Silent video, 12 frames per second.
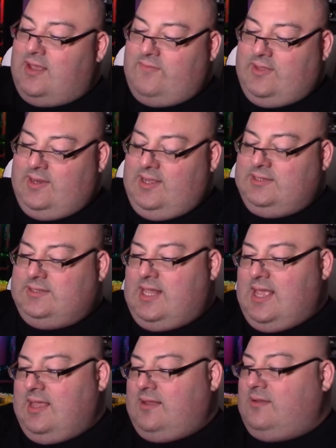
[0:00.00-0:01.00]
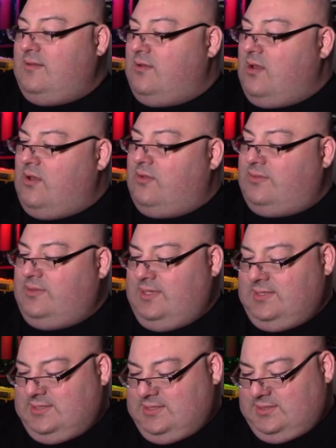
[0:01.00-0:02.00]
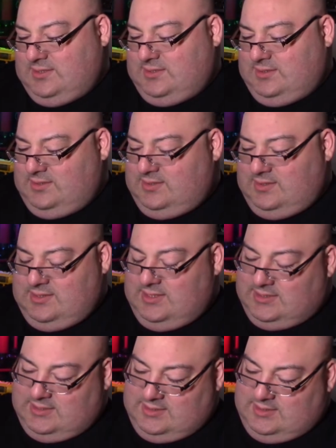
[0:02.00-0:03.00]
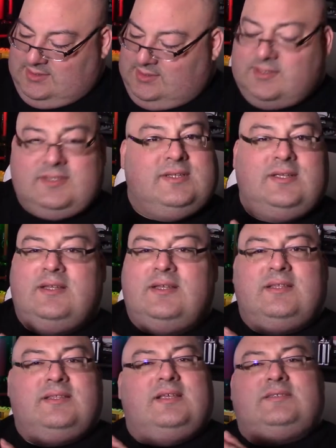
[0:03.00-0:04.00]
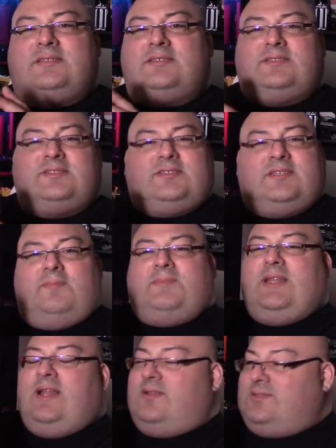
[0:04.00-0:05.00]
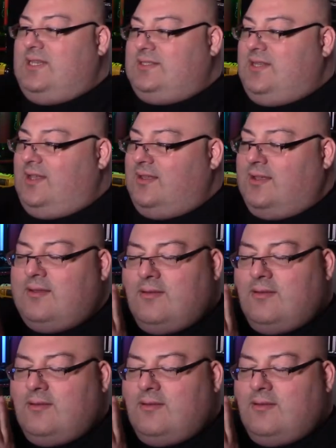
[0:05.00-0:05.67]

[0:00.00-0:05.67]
of it is like, oh, this is, this is, this is something else, I tell you.